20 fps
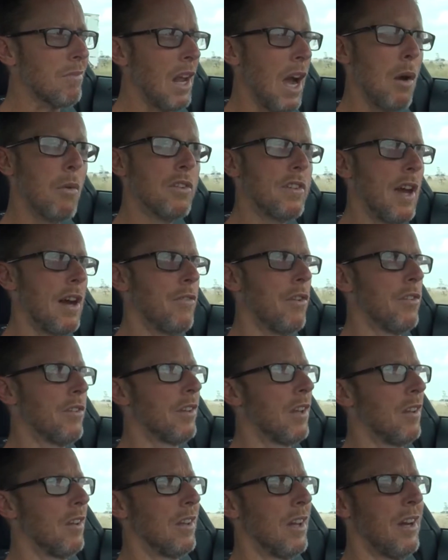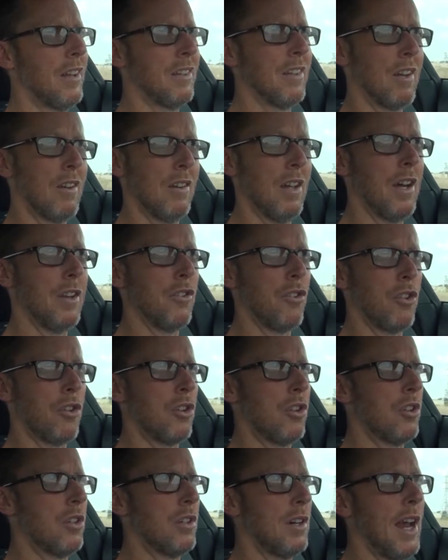I was average a little
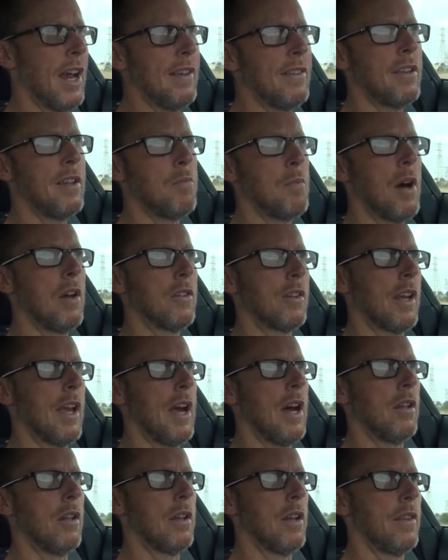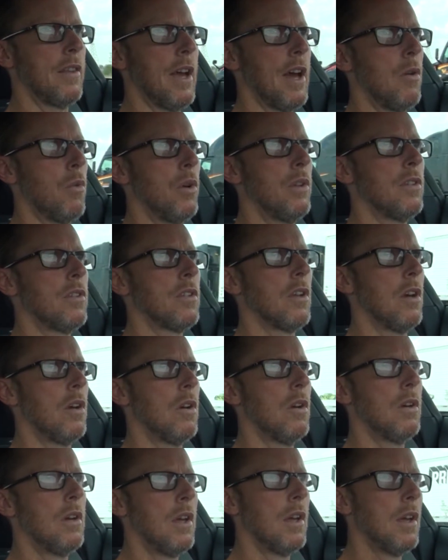under 18 miles a gallon in that one.
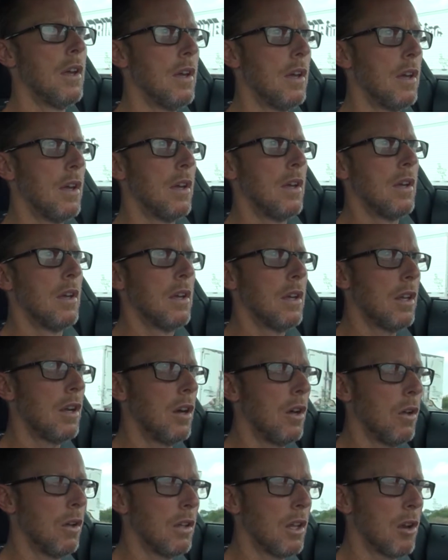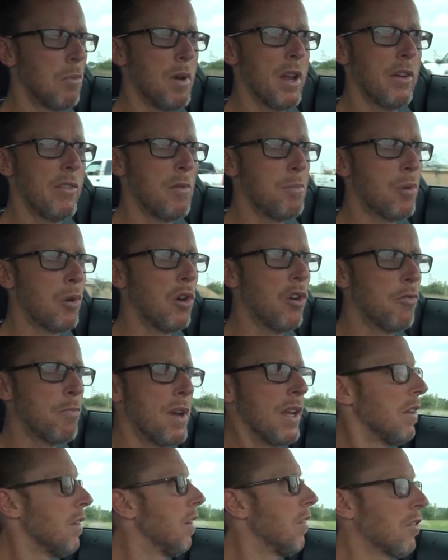So, you know, a little bit of
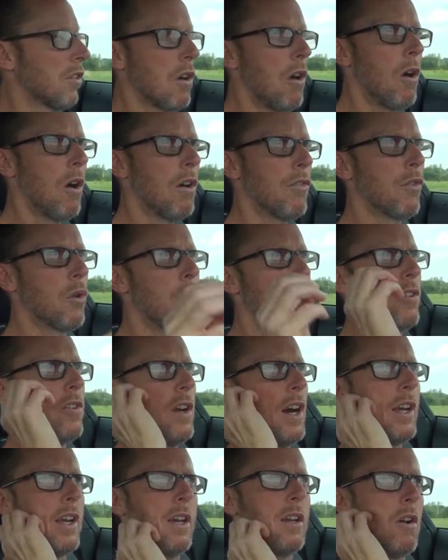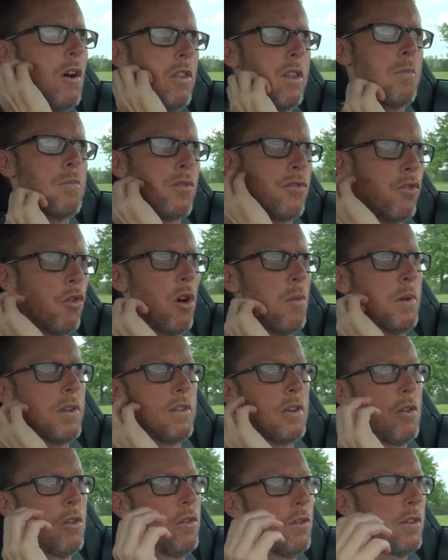improvement in this car. Of course, you're not getting all the
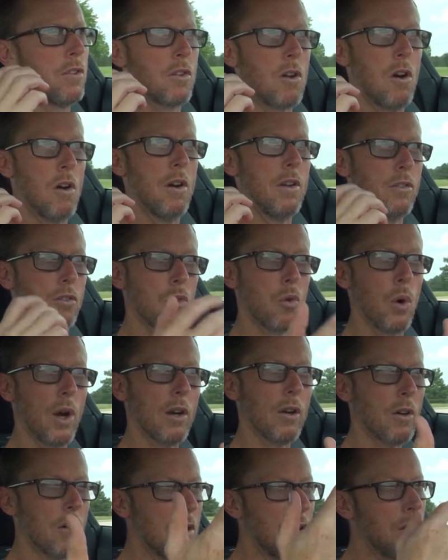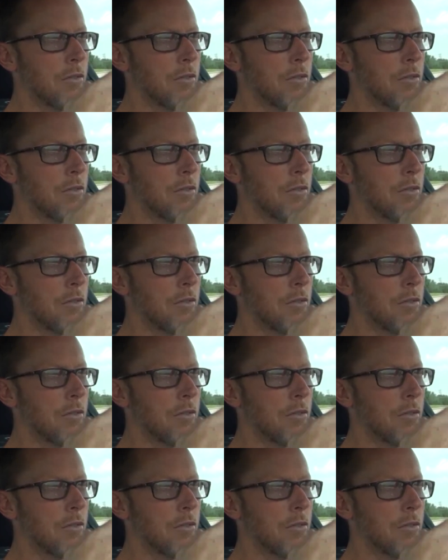performance, although this car is quicker.